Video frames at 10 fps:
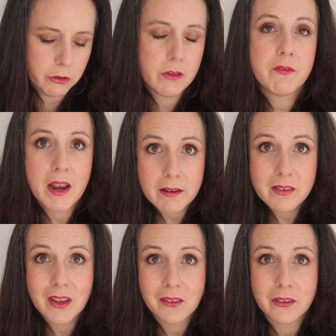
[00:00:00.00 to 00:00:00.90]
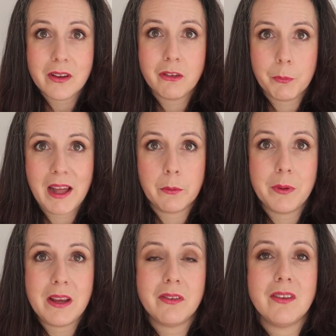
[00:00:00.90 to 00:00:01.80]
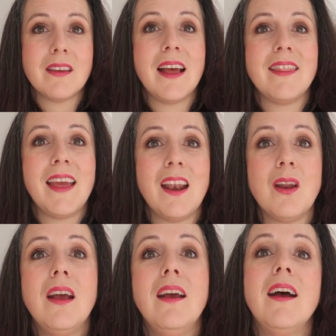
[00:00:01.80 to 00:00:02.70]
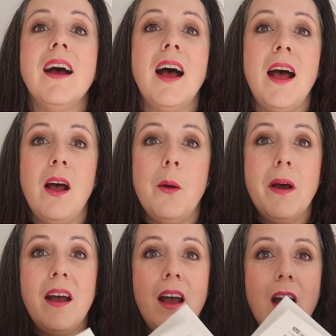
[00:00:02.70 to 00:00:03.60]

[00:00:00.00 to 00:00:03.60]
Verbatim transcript: So the very center is your pattern pieces, and then um,